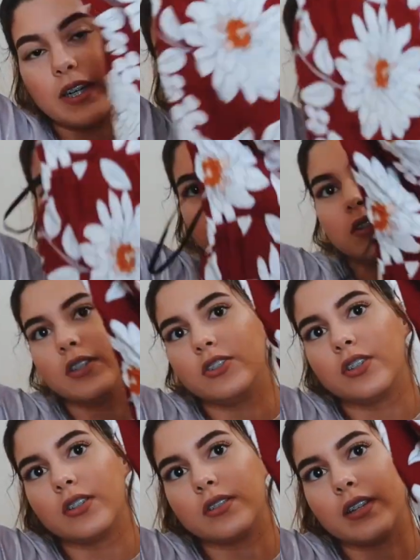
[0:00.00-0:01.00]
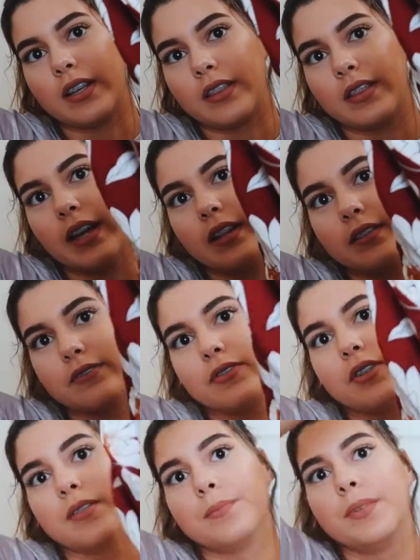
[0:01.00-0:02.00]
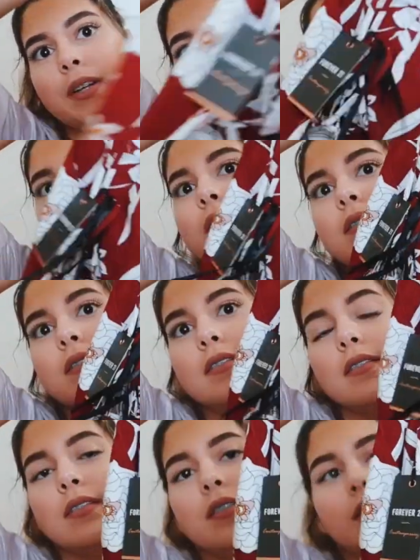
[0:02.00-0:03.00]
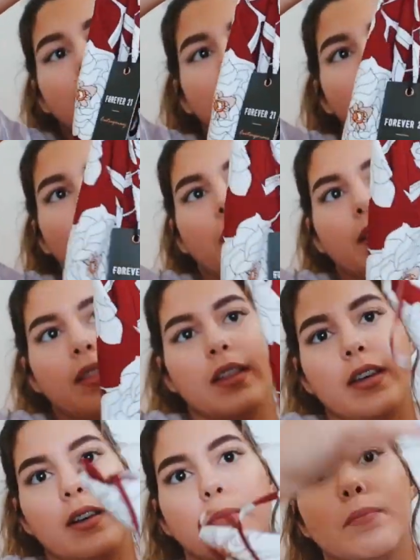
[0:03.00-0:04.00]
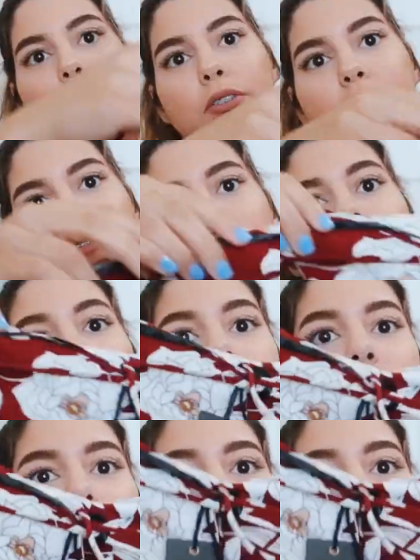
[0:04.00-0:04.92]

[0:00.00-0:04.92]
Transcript: and it's literally just like that in the front with like a bunch of strings in the